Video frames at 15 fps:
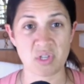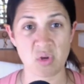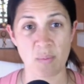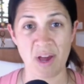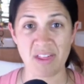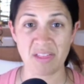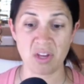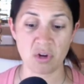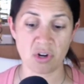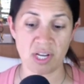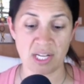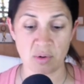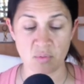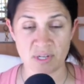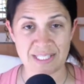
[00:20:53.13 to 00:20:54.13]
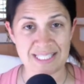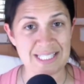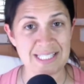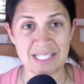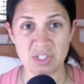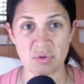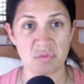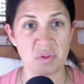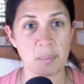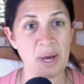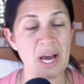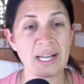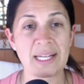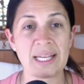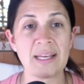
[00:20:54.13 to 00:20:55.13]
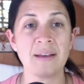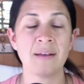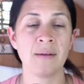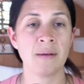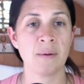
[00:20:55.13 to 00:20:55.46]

and you might think you're getting resistance over the potty,